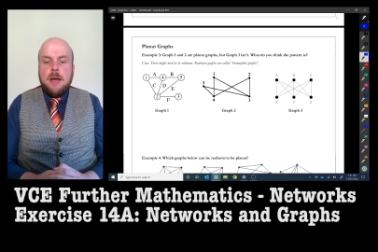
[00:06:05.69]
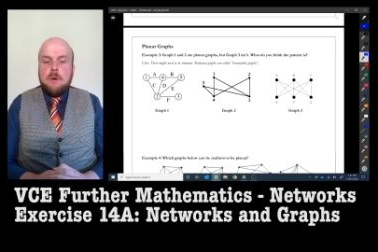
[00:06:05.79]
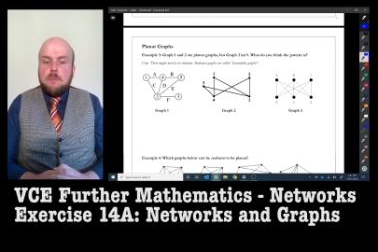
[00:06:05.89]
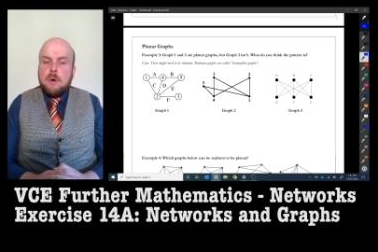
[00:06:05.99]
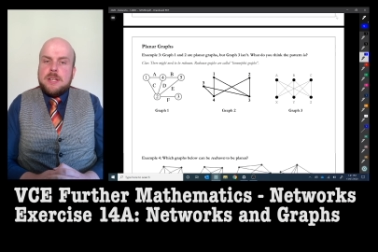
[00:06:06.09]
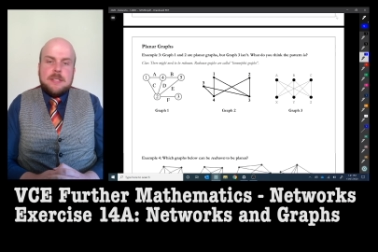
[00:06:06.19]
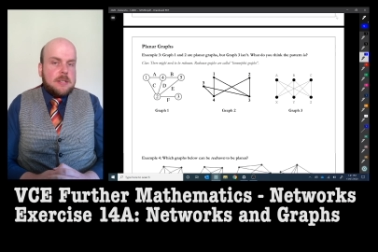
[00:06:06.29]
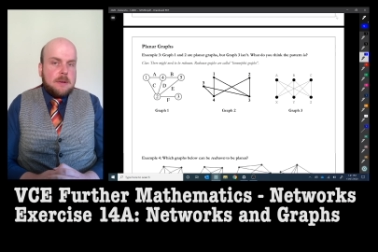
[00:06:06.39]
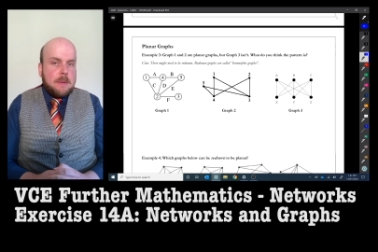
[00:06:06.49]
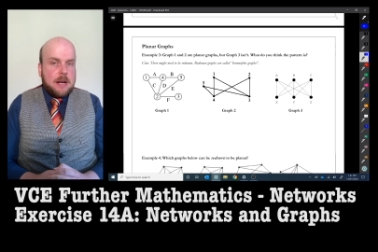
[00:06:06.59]
What is
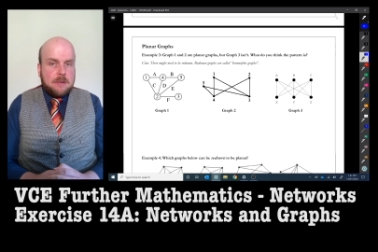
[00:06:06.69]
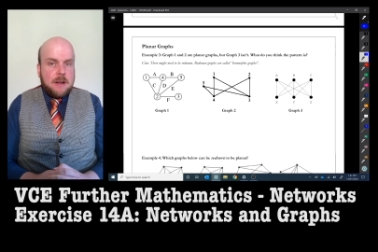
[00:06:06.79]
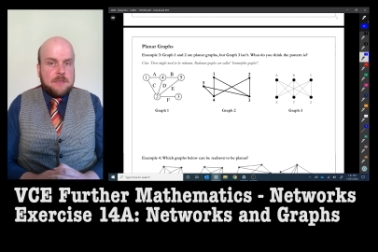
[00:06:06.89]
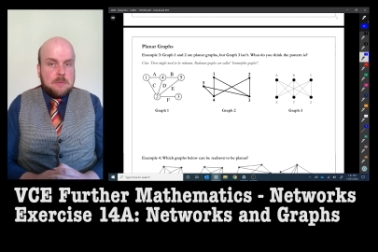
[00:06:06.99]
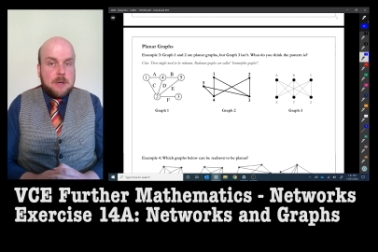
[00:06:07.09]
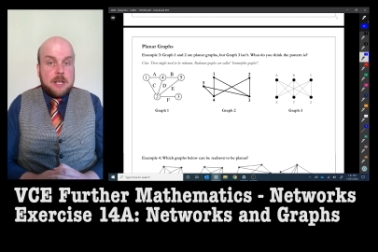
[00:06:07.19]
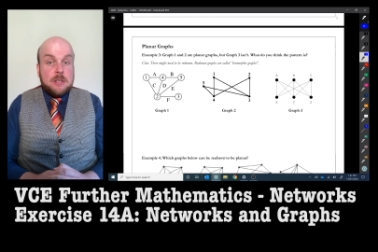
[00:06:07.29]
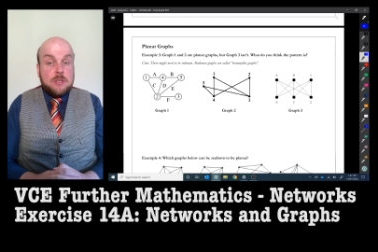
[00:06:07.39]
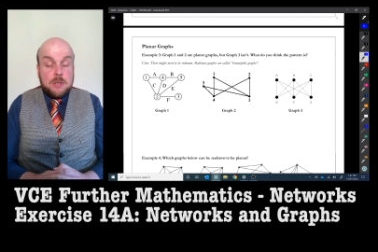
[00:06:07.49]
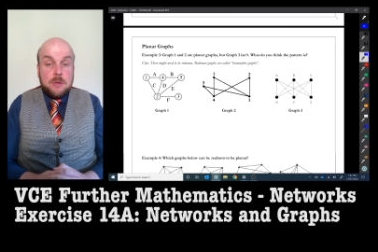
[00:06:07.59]
it about graphs one
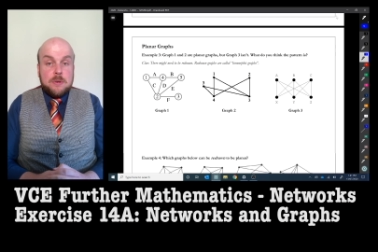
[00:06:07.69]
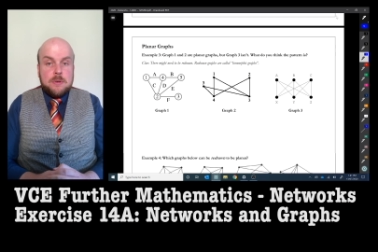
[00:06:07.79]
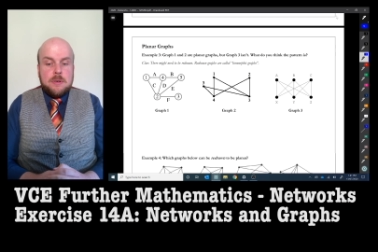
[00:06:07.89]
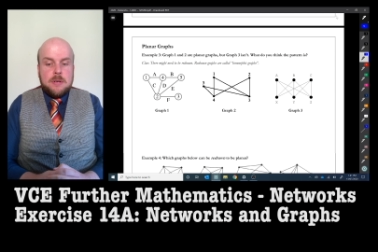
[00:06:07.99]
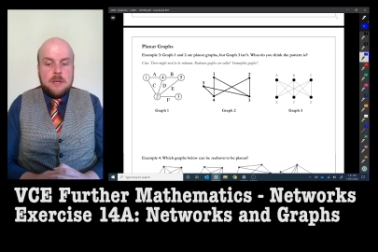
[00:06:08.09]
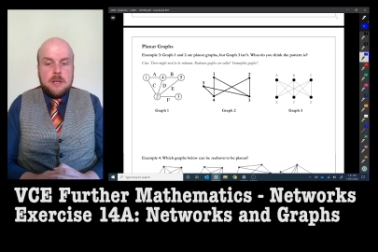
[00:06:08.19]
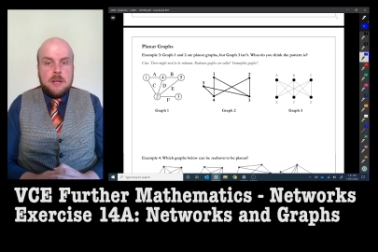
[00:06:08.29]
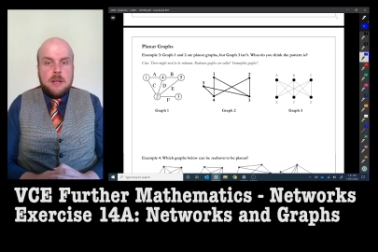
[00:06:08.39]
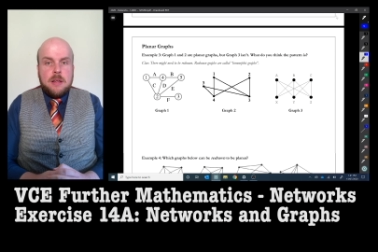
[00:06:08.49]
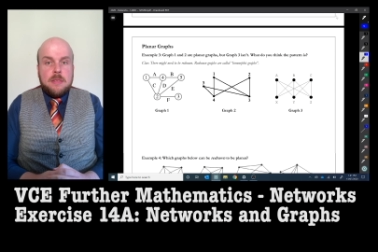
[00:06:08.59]
and two
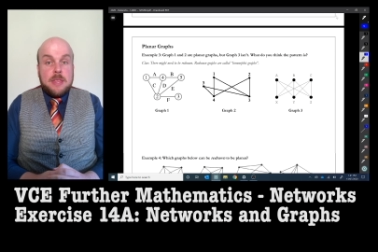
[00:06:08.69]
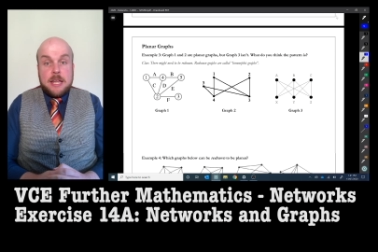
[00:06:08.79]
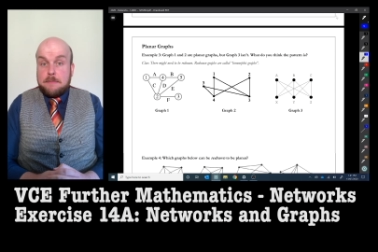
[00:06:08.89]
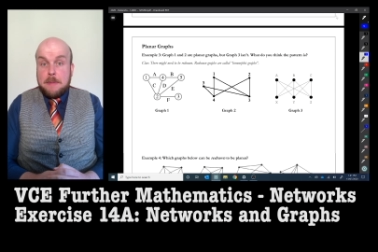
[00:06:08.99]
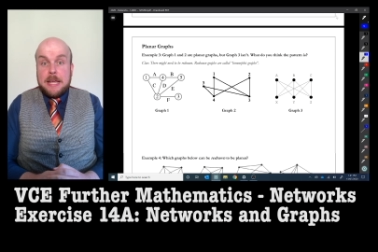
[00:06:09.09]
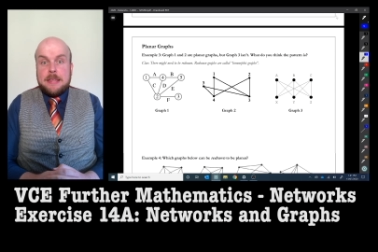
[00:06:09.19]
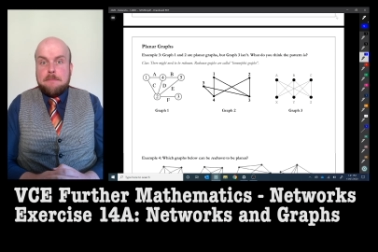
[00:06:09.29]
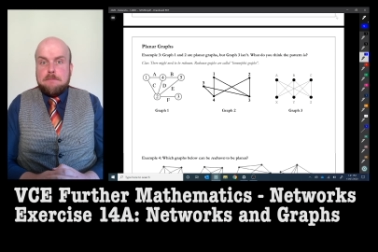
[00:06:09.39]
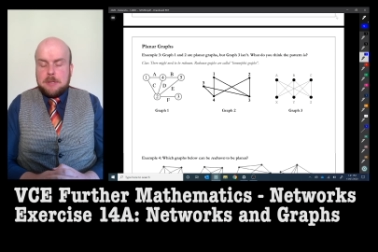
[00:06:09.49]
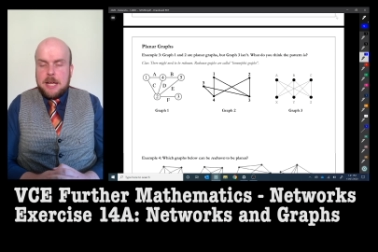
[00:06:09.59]
that make
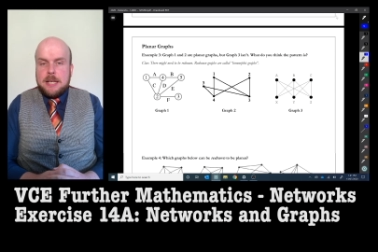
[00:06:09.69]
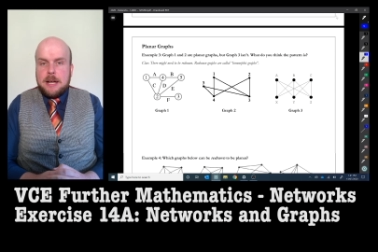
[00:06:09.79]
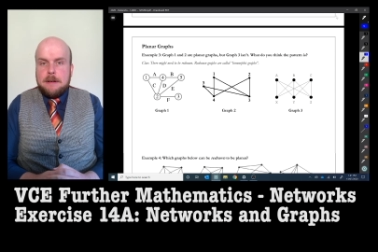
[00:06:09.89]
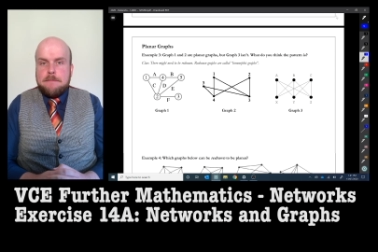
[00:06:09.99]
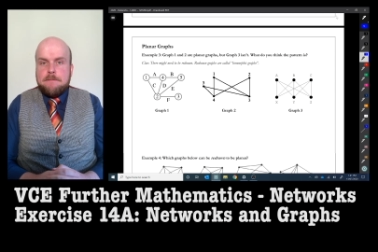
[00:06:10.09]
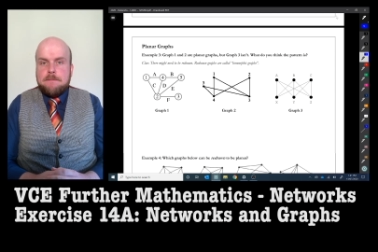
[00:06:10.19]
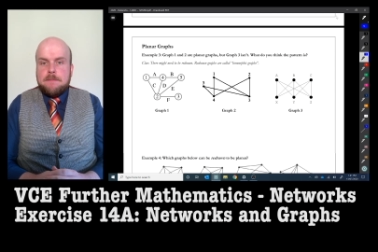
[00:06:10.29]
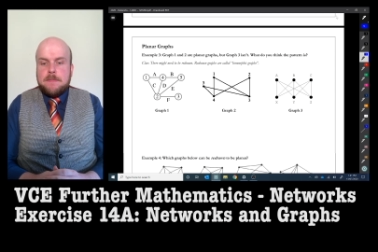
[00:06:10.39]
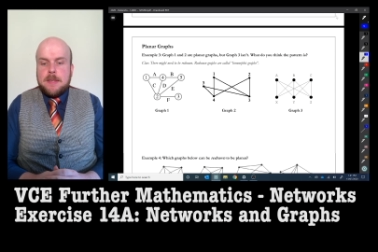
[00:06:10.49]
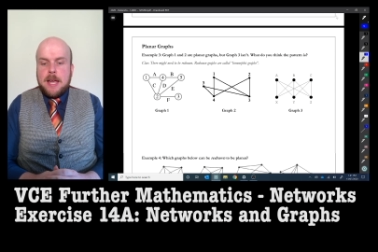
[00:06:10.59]
them planar
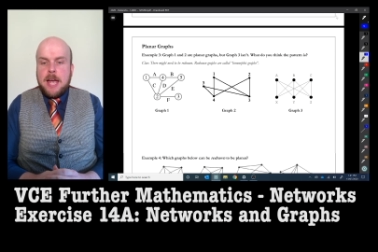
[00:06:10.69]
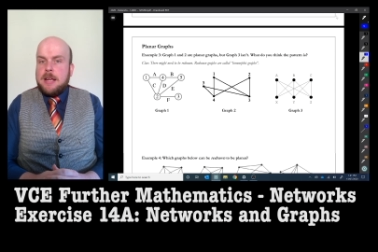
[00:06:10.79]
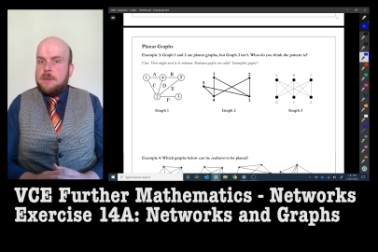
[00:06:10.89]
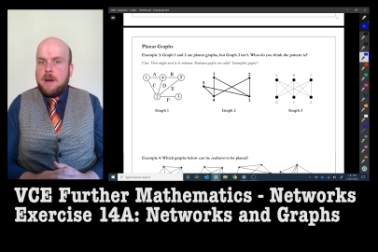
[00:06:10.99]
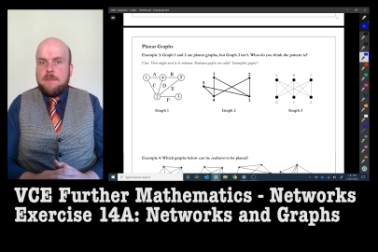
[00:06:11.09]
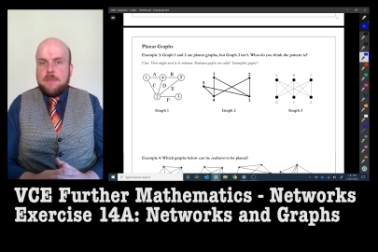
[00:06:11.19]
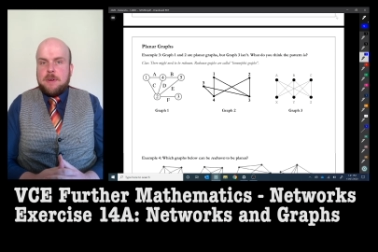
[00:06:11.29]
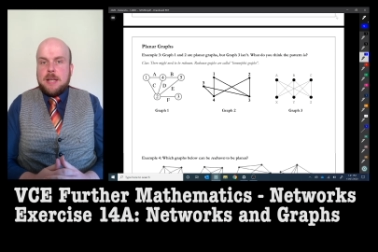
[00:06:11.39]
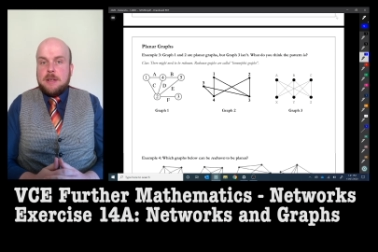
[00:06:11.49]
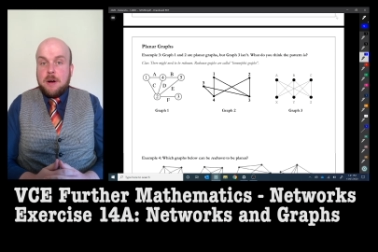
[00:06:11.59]
and graph
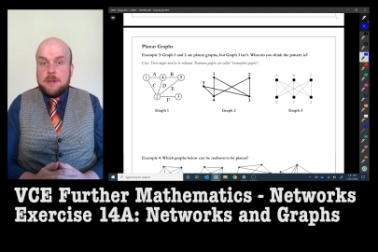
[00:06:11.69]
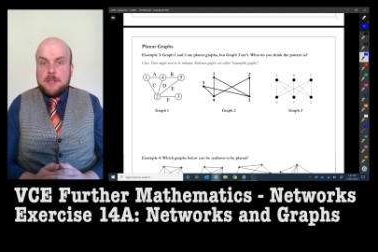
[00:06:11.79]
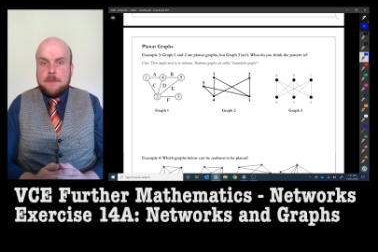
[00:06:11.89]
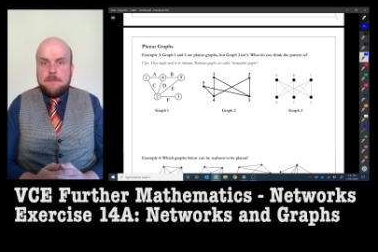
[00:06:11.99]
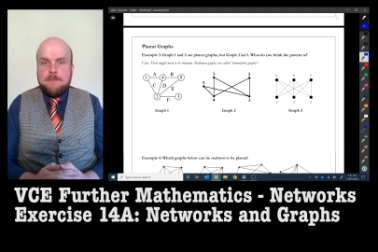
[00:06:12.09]
three not?